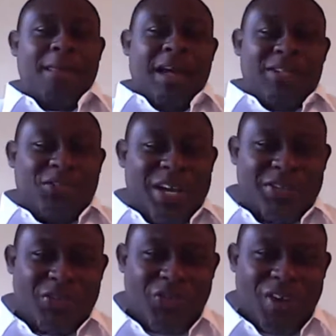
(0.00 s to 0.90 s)
as you guys
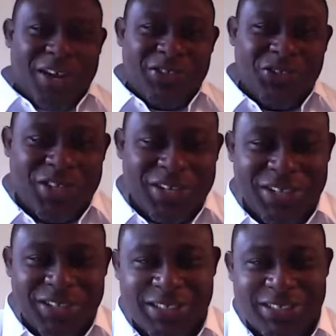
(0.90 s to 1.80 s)
know, financial
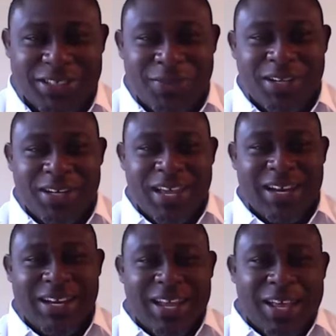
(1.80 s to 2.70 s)
literacy is something
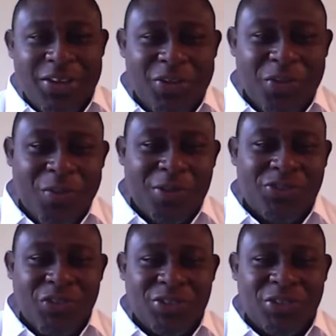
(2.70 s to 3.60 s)
that most